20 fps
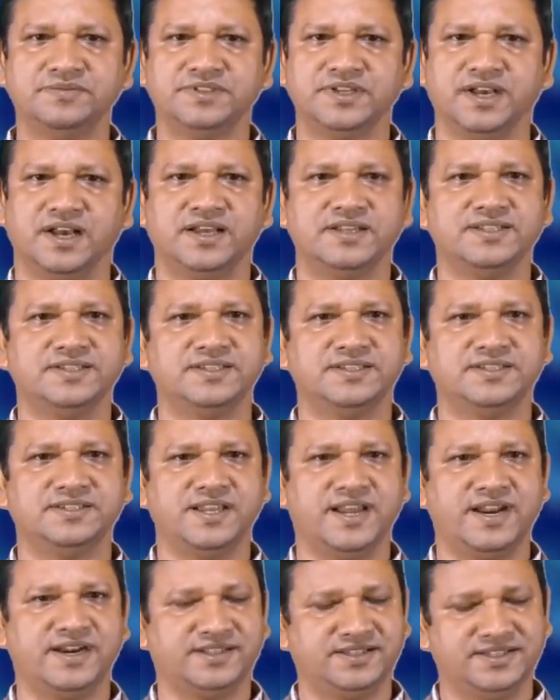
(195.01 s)
charge is
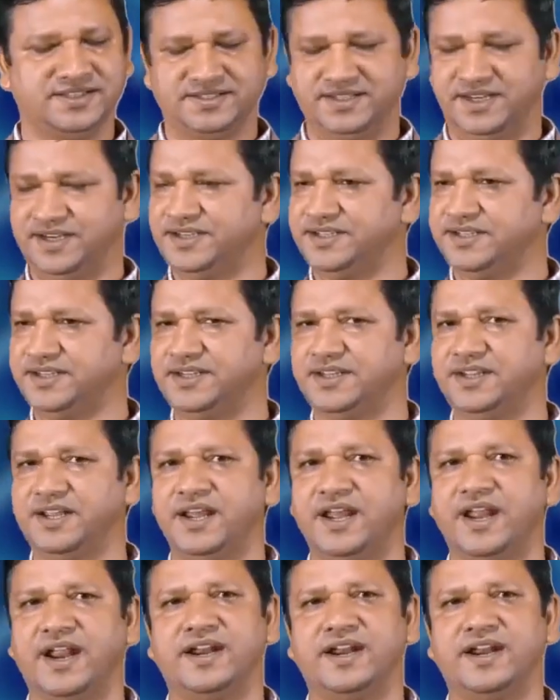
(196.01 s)
at the center